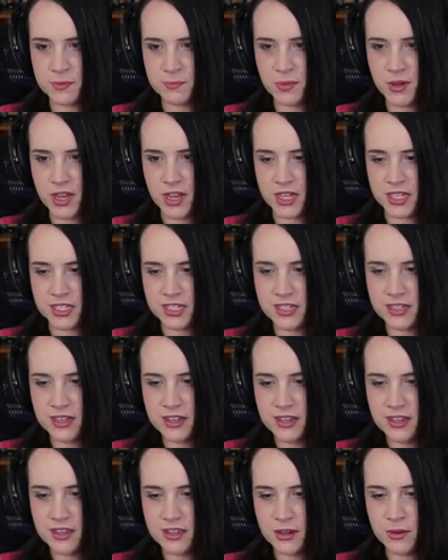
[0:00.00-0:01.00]
spot.
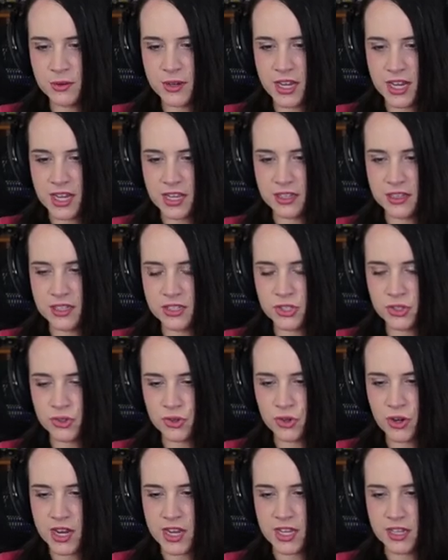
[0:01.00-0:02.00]
Okay, let's
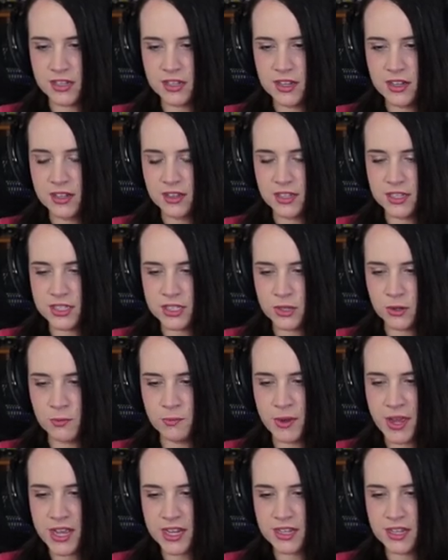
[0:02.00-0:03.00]
try it. Let's go
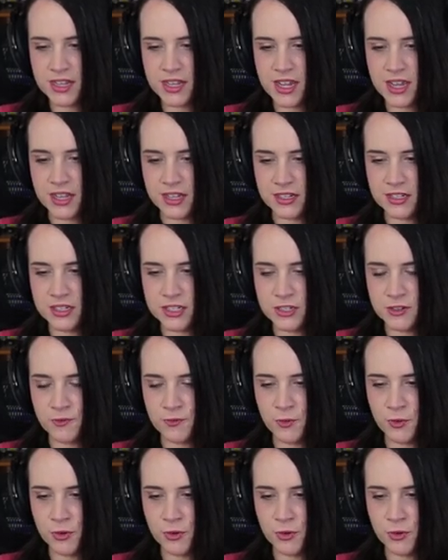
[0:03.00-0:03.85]
back again to